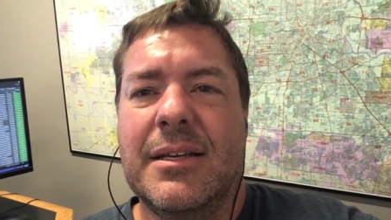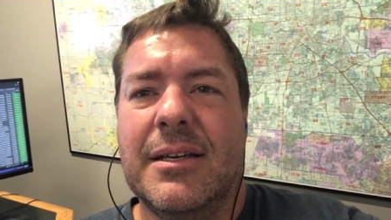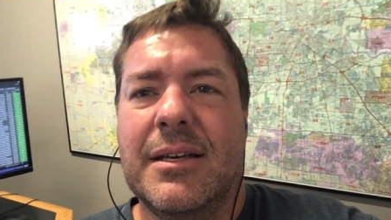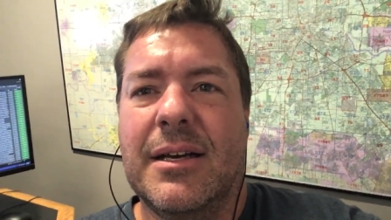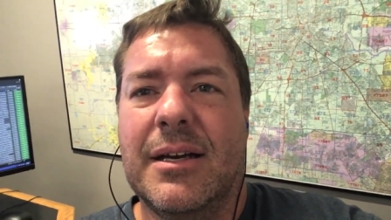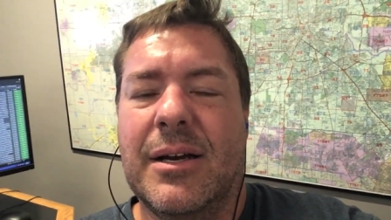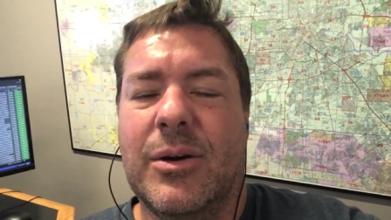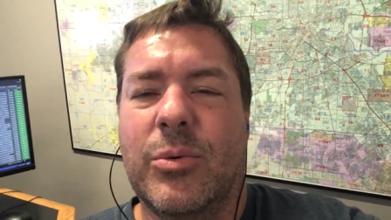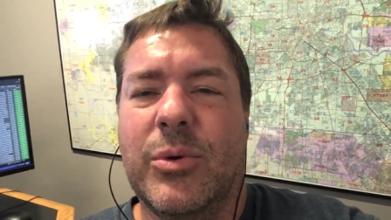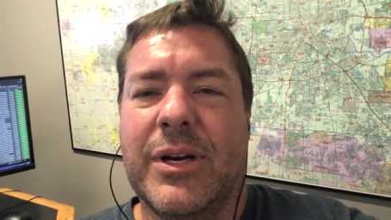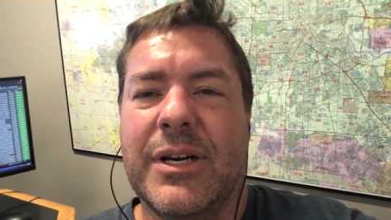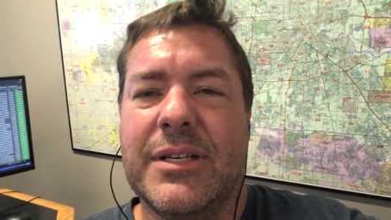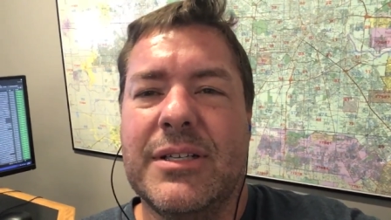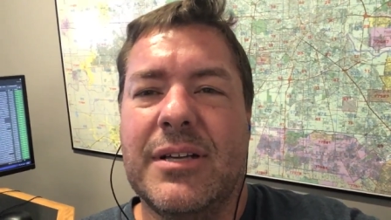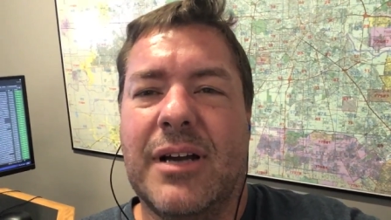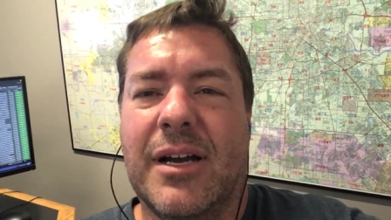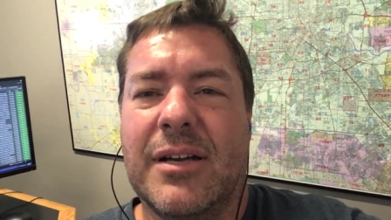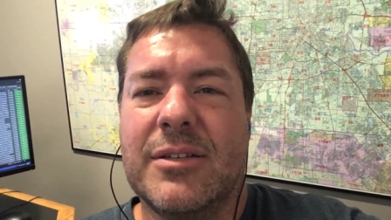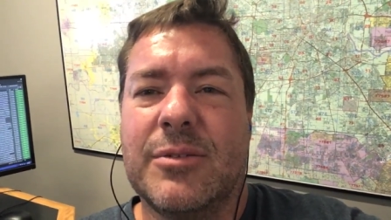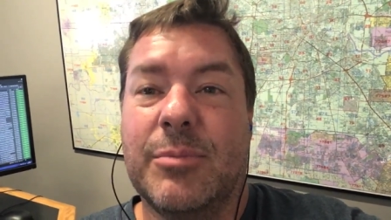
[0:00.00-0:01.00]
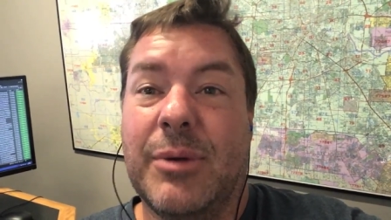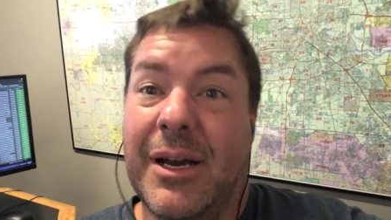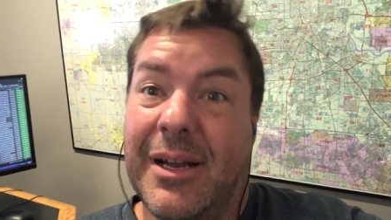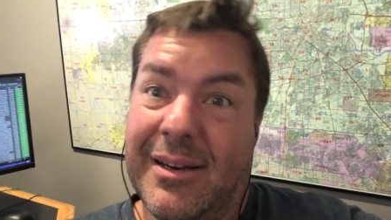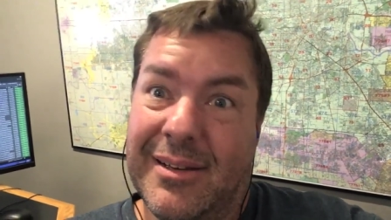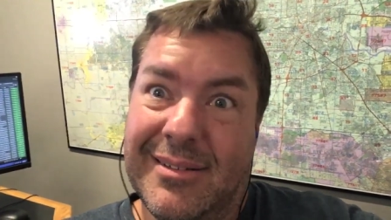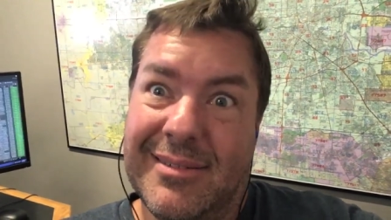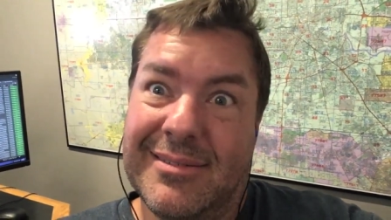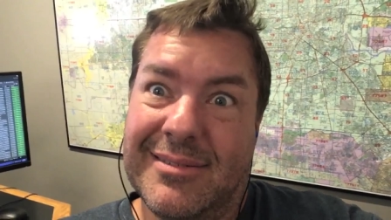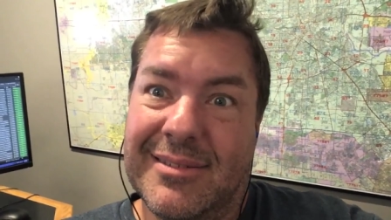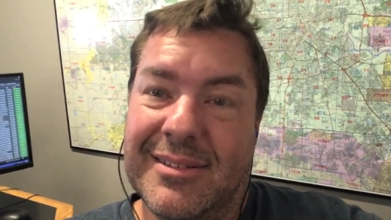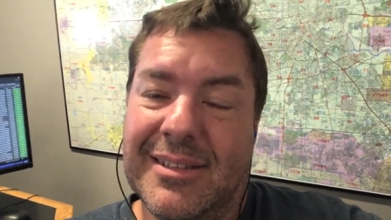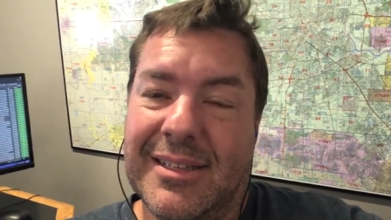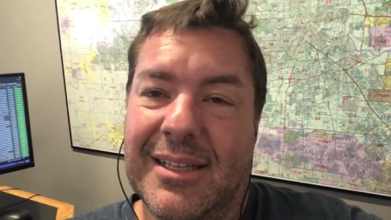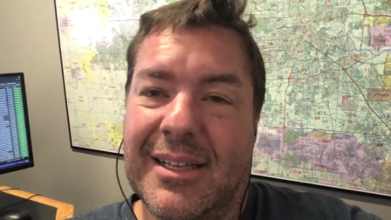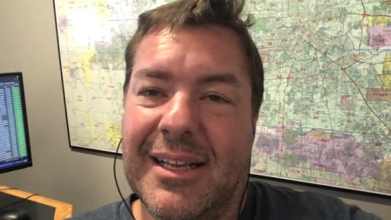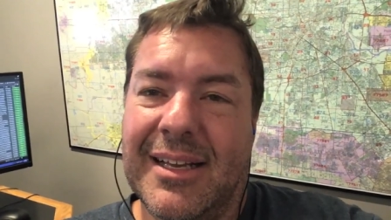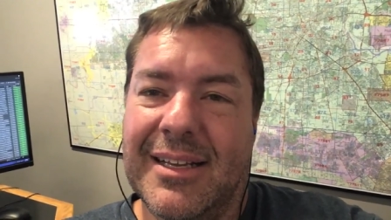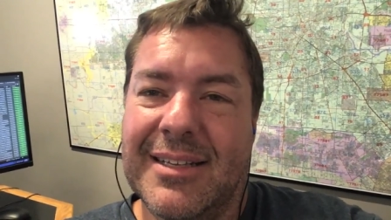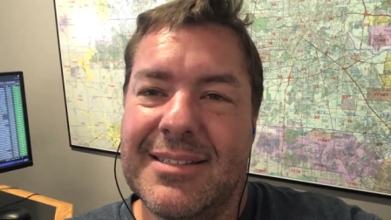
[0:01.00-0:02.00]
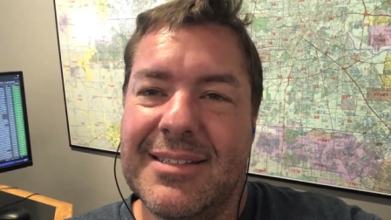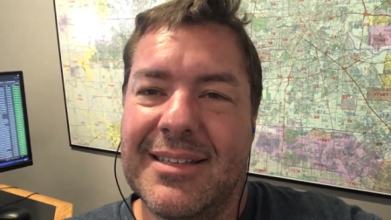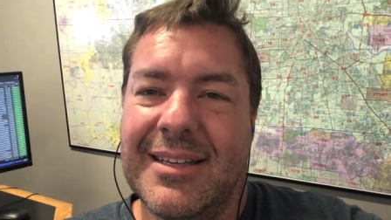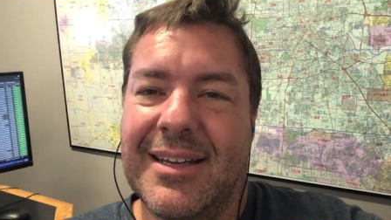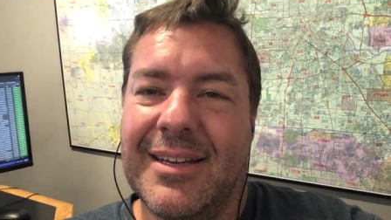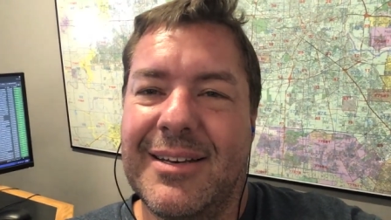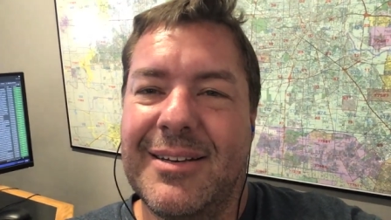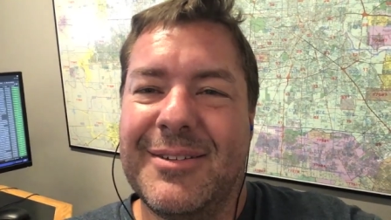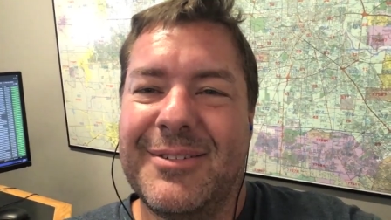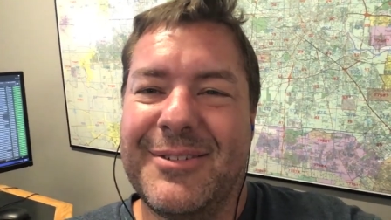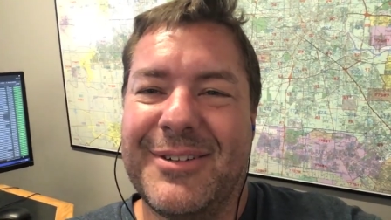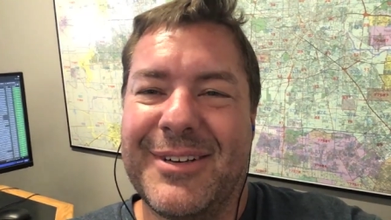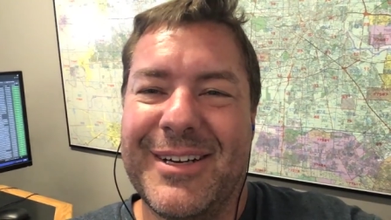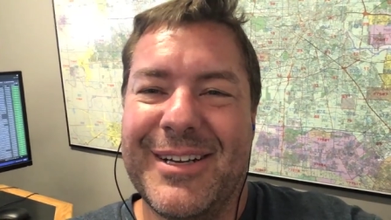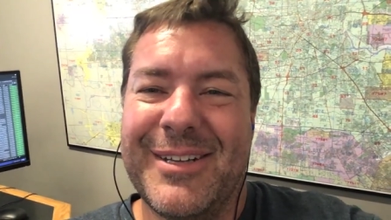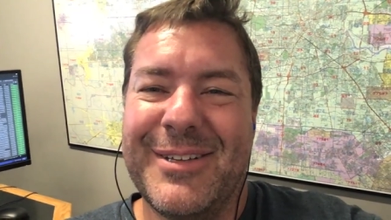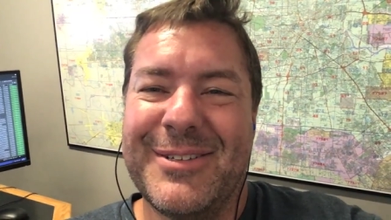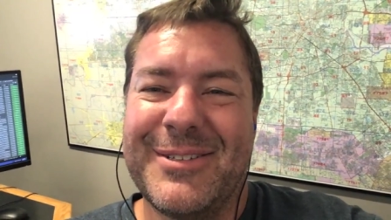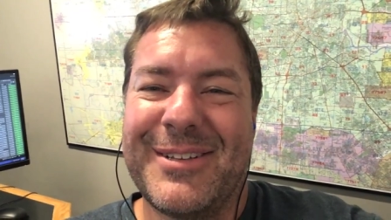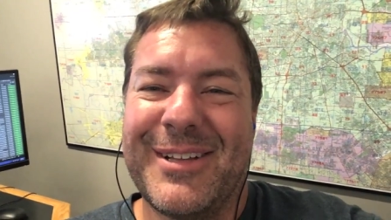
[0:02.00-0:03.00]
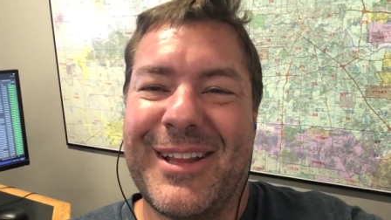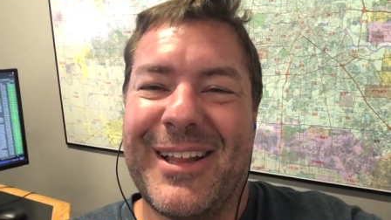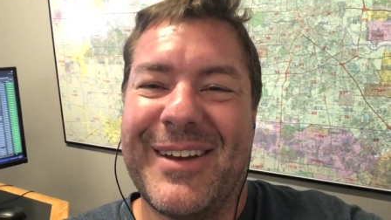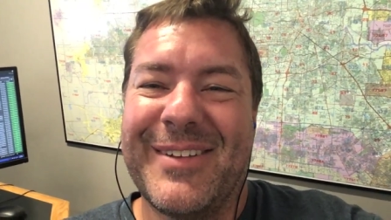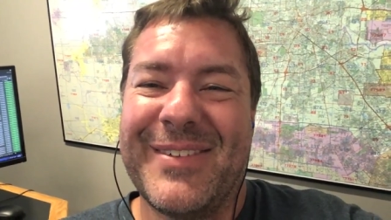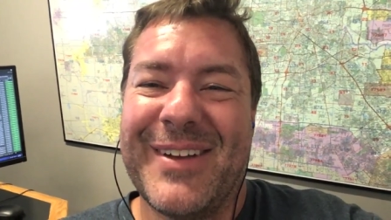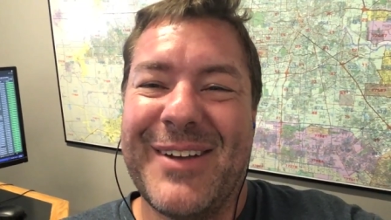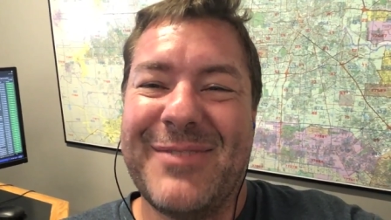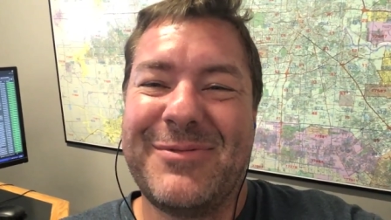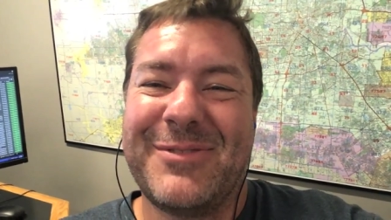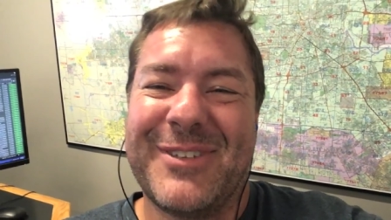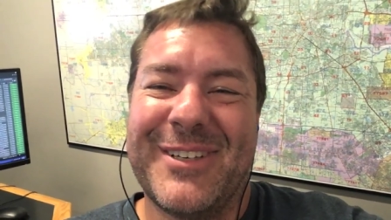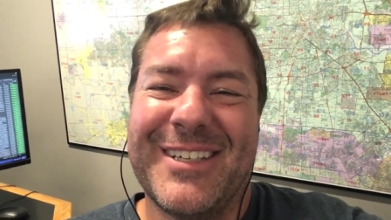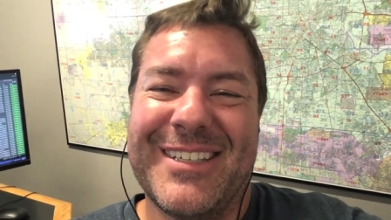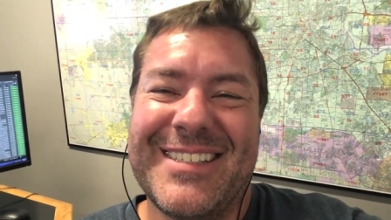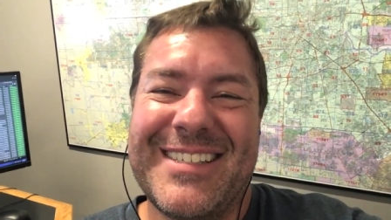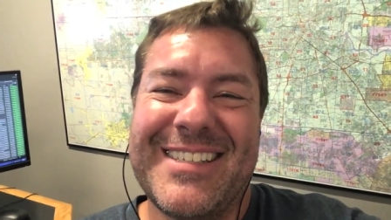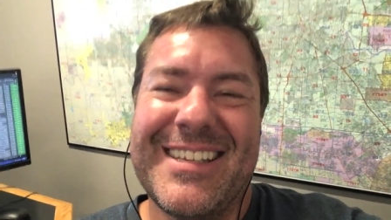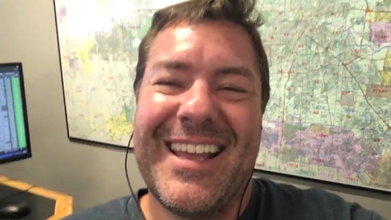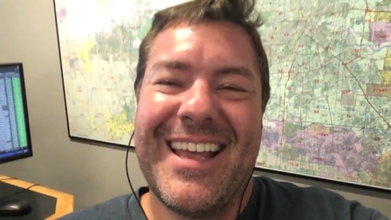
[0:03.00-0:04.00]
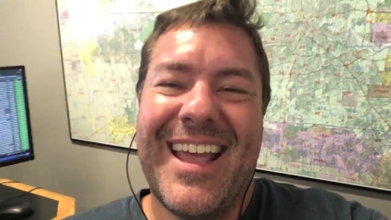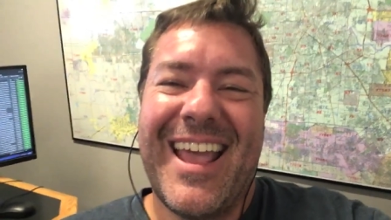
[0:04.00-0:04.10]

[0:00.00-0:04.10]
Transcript: where he talked about it, you know, like I said, where he used a lot of F words.